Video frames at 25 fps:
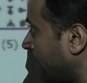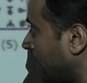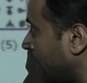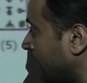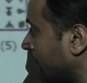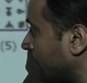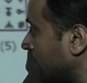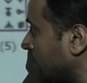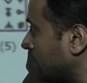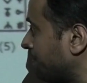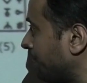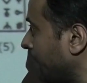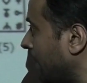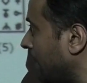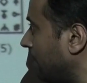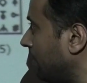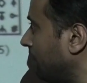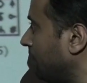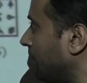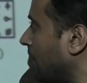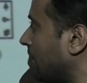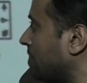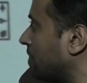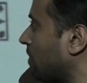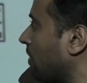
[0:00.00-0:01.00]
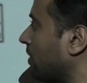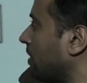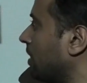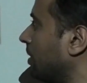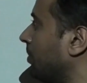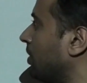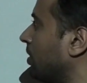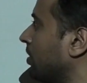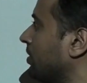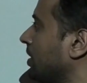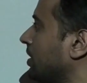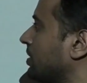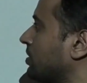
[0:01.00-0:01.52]
And this pin, we are talking
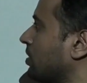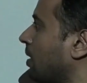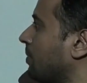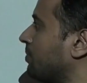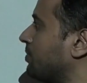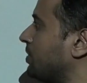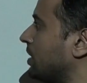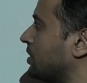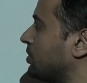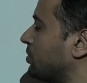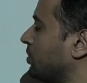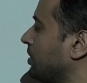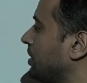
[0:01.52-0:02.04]
about this object.